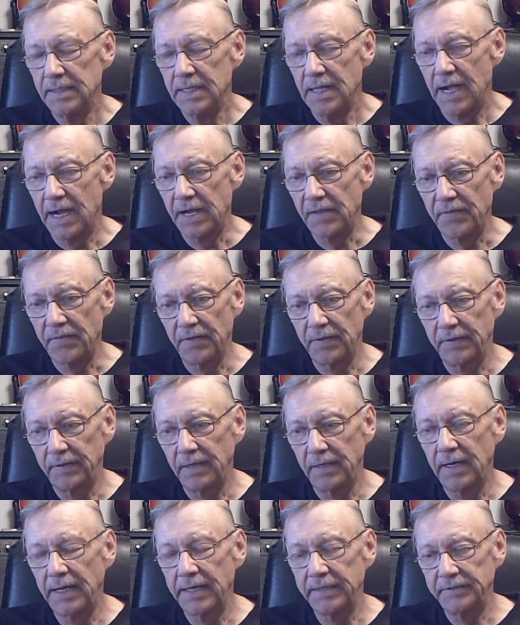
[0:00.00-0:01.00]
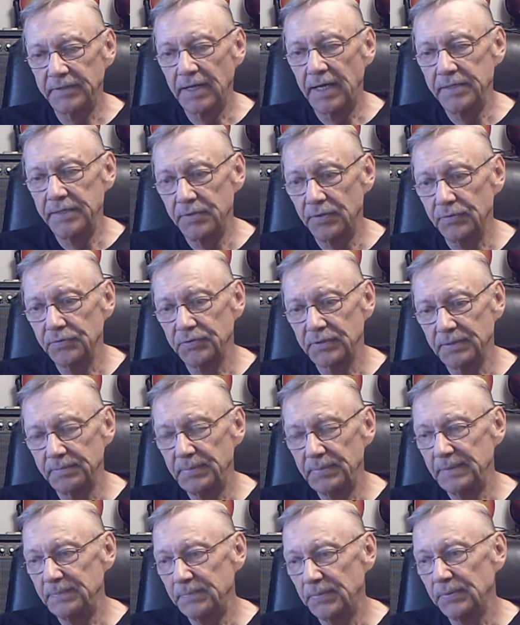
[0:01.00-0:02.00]
I know some
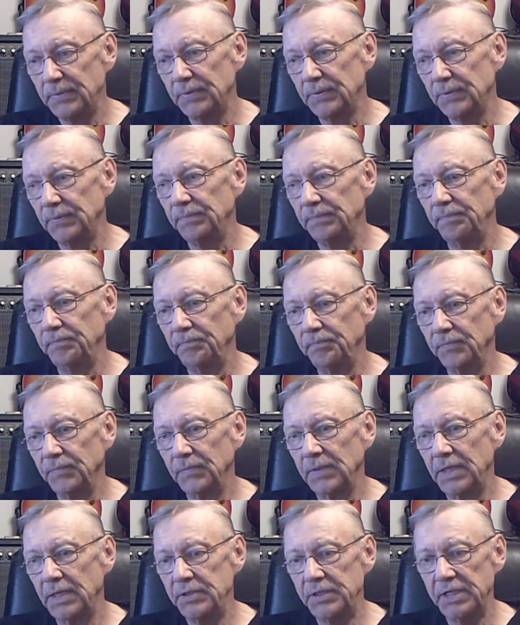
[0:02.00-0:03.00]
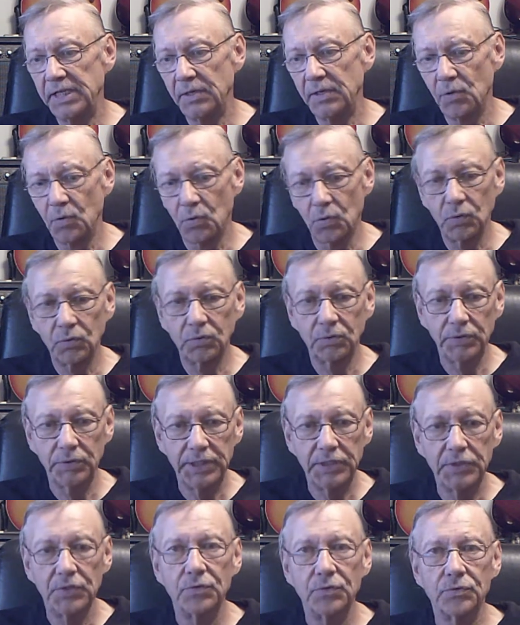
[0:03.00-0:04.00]
people, as you get older,
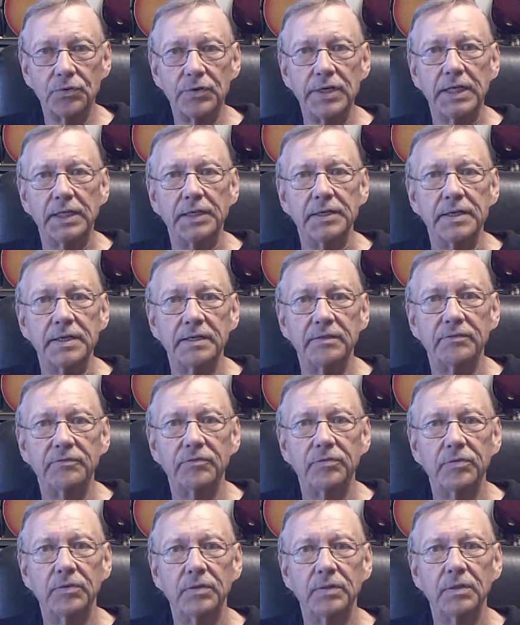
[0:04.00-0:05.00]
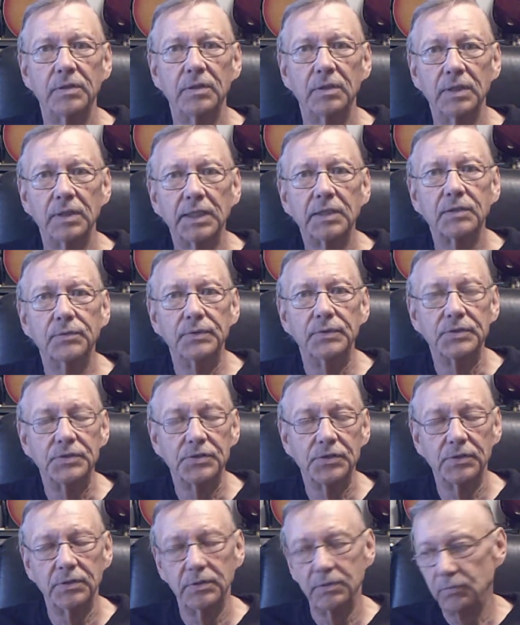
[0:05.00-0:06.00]
you don't drink enough
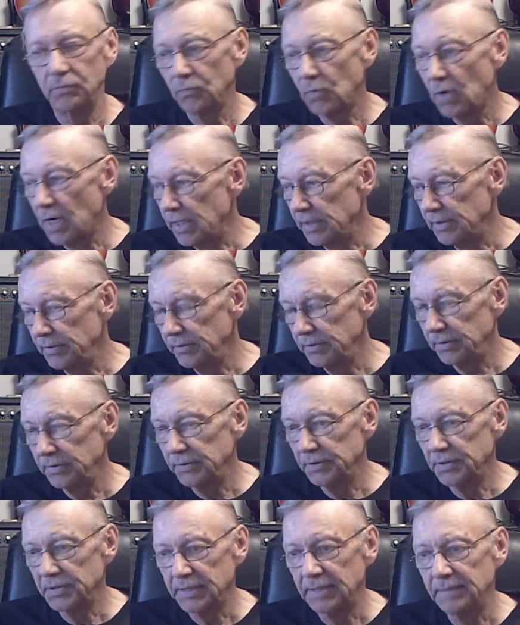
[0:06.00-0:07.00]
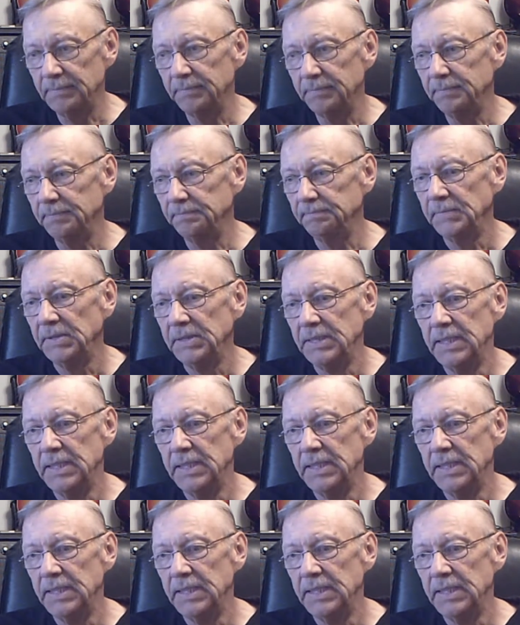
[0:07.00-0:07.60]
liquids or water or something,